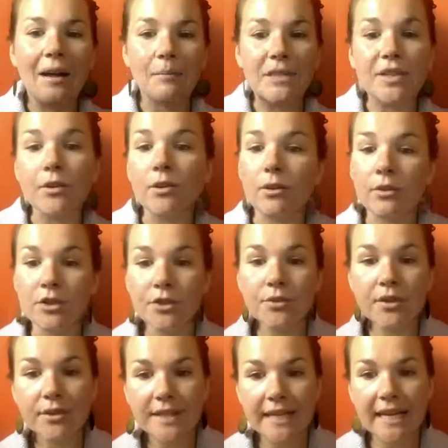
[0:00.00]
So
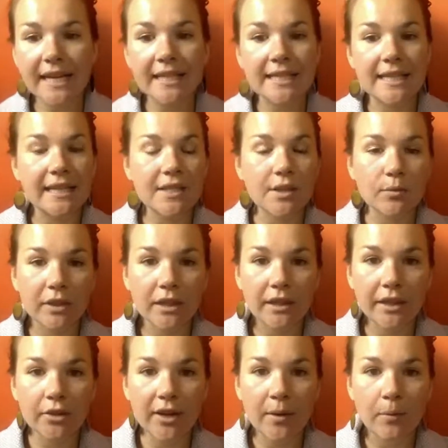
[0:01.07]
do those things. That's a
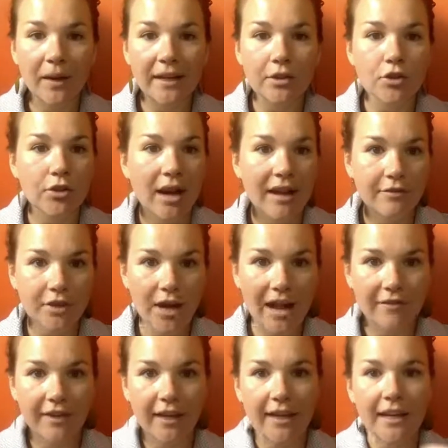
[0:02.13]
really great way to drive
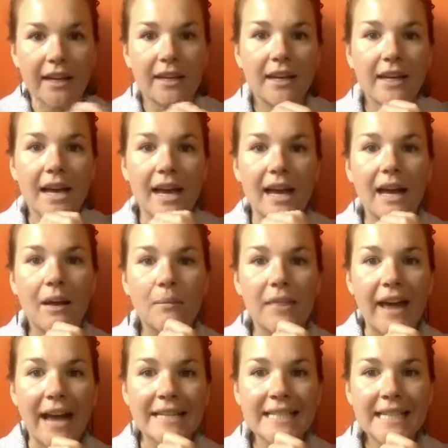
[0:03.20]
traffic in
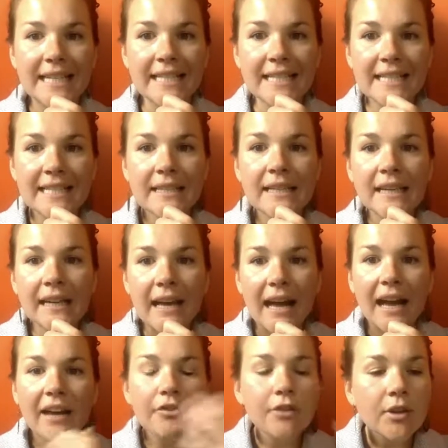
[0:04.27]
that sense.
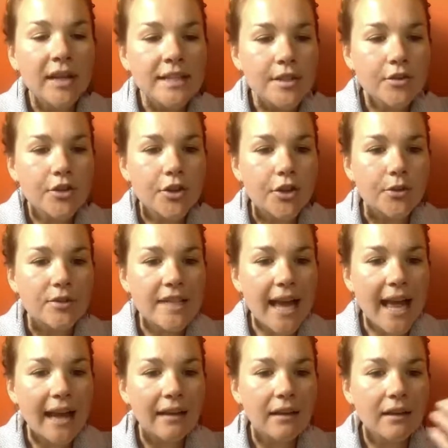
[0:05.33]
If you guys are new
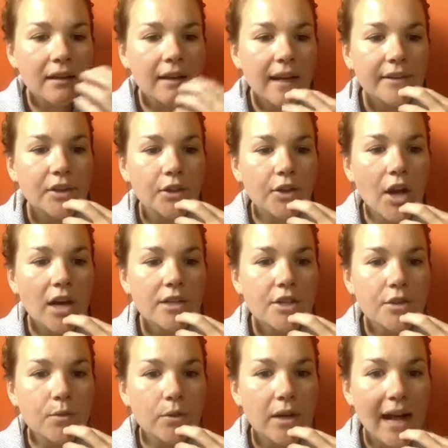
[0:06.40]
to Edgar and you're not
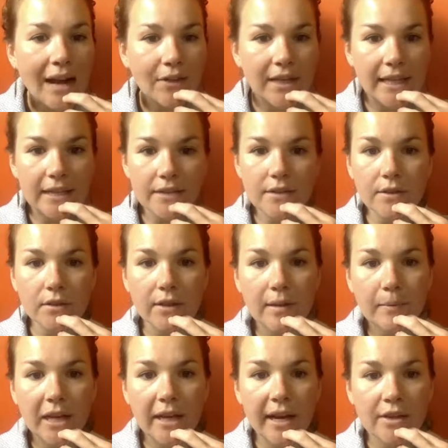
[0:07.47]
sure how the
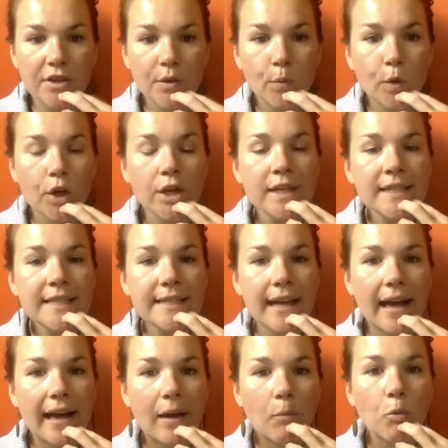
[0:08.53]
Instagram connection works,
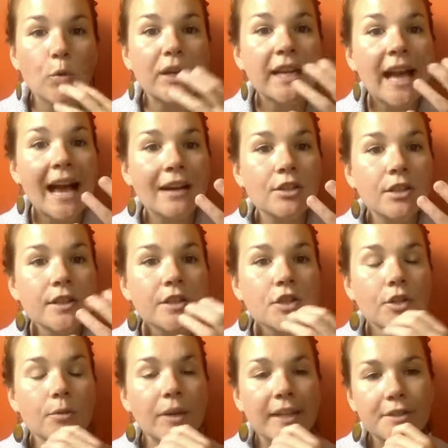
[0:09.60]
we actually
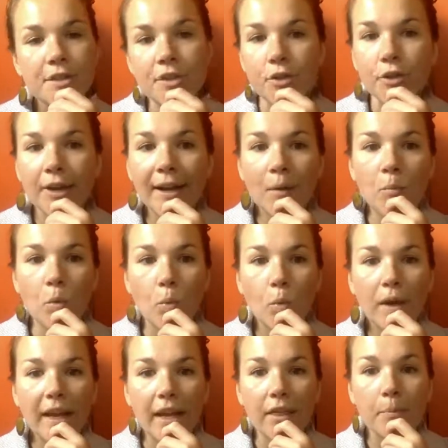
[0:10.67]
do Instagram
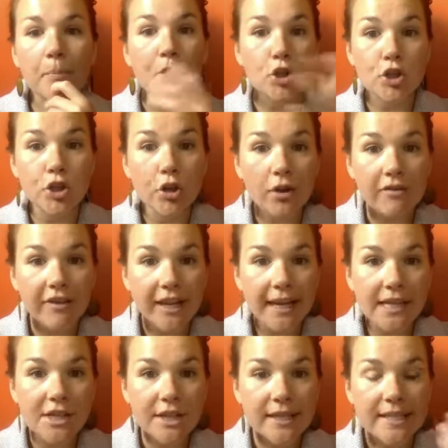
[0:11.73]
with push
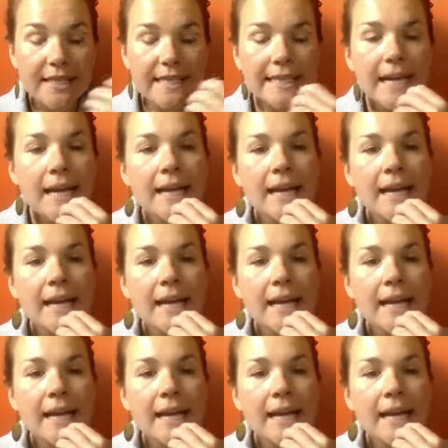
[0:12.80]
notifications.